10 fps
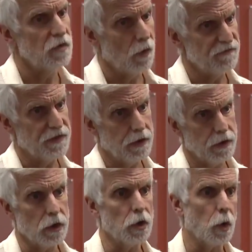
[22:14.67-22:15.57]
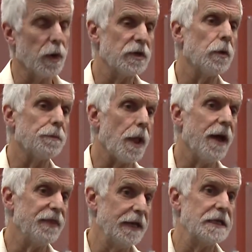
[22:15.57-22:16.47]
So if they're going to apply,
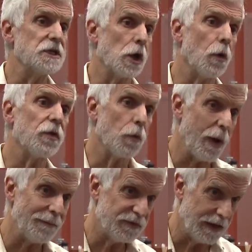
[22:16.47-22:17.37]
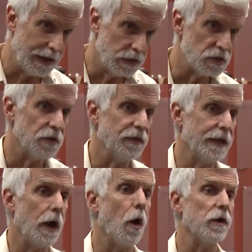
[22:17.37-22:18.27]
they need to go to the website, to
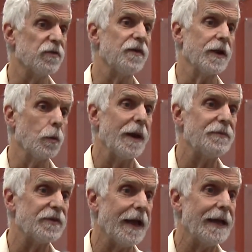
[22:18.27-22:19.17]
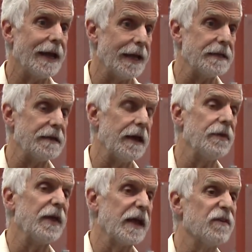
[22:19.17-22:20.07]
the Arts Fund website, and
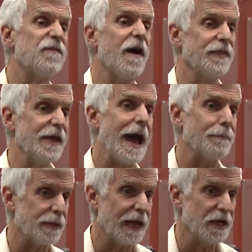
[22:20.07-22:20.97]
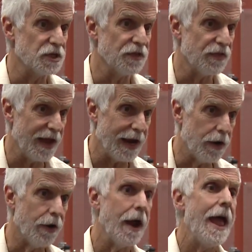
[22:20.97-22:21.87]
they can find the application
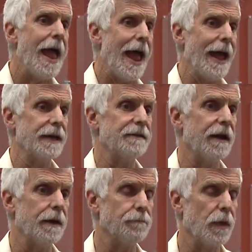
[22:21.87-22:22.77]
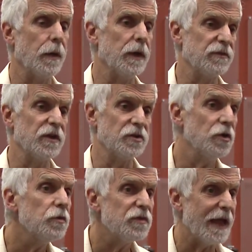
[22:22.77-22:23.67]
there. And it's a
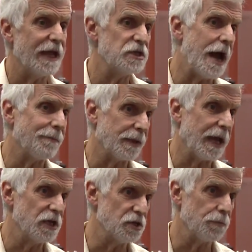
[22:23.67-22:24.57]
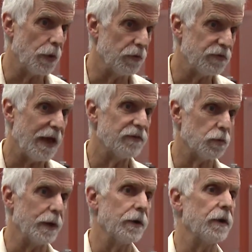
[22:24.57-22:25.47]
two-stage application process.
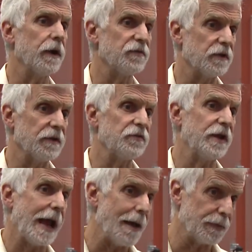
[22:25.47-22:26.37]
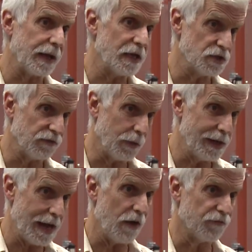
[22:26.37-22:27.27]
We're soliciting applications
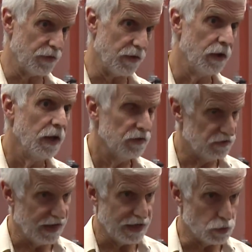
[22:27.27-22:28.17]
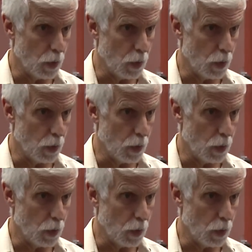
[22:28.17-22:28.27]
right now for the stage